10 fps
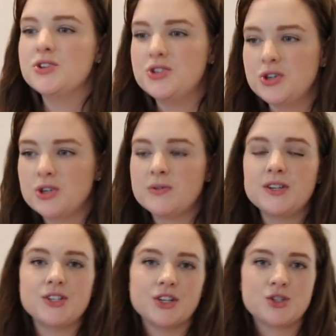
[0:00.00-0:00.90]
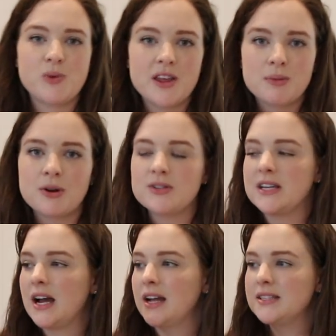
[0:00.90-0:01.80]
do your research, weigh the pros
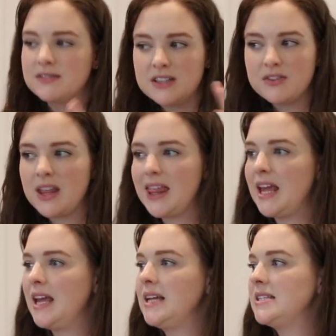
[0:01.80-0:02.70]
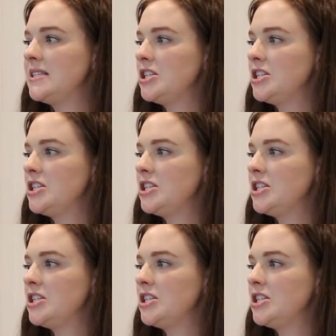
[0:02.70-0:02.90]
and cons of different things,